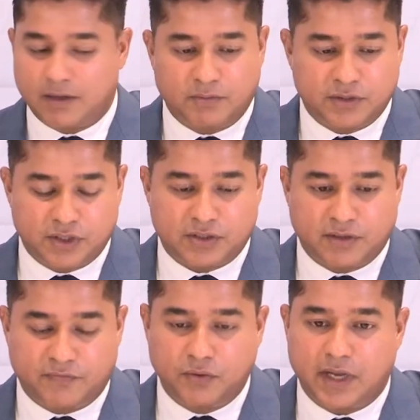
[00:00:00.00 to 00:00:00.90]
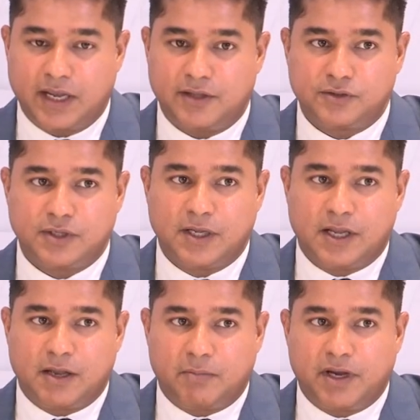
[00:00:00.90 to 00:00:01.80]
with just a few hands.
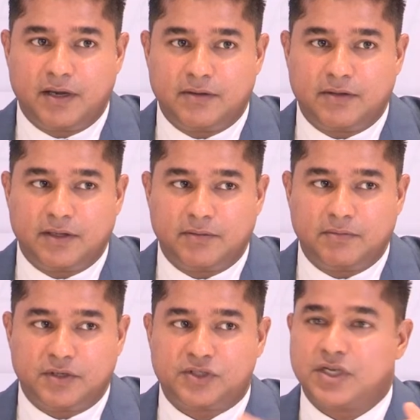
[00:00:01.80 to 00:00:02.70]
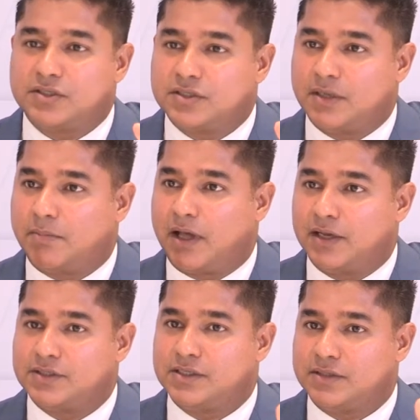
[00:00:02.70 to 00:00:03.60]
But the decisions and
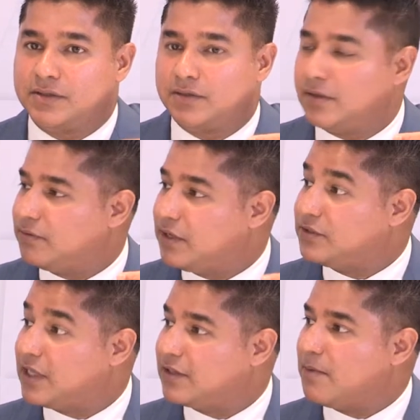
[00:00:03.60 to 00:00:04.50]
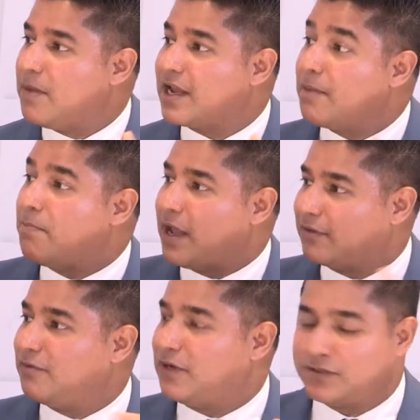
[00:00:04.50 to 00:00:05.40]
policies and things that they make
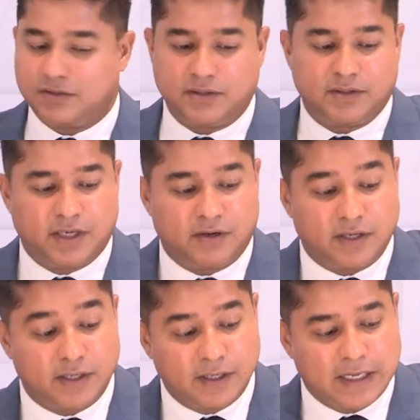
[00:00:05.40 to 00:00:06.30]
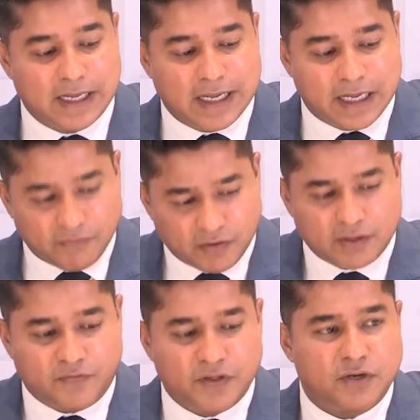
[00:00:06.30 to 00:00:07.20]
impact the rest of the area. In
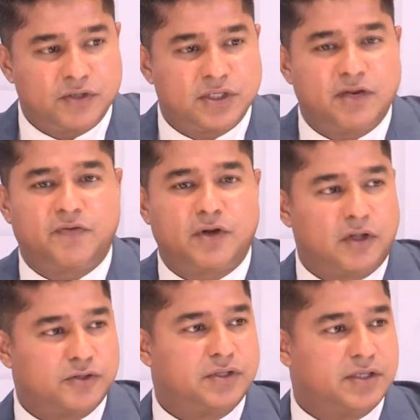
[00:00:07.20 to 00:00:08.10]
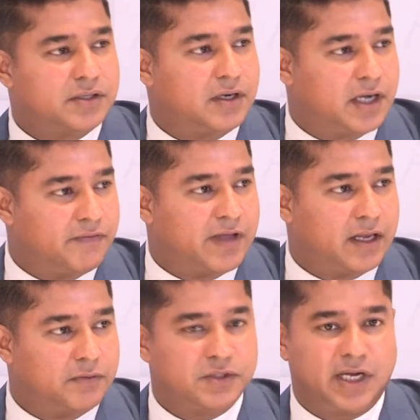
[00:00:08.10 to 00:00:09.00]
Philadelphia, there is a different culture than Silicon
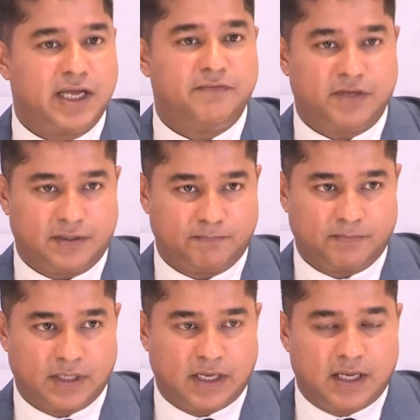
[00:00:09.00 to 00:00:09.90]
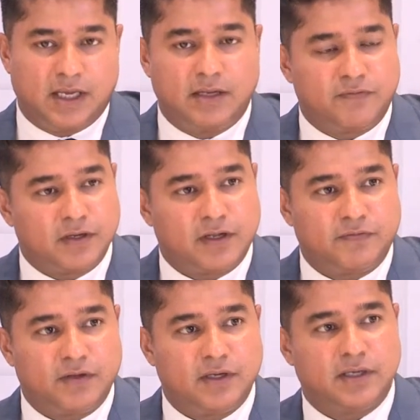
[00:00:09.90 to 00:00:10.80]
Valley, which I envy. In
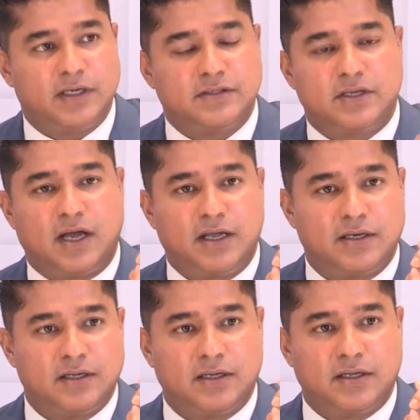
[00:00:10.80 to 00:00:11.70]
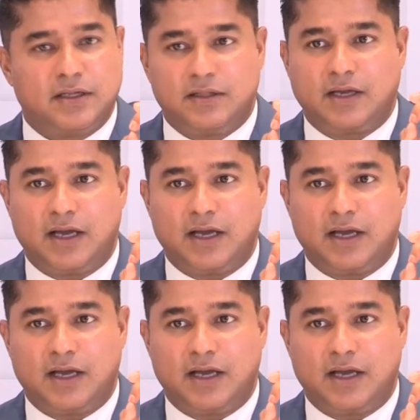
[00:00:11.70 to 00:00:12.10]
Philadelphia, it's not the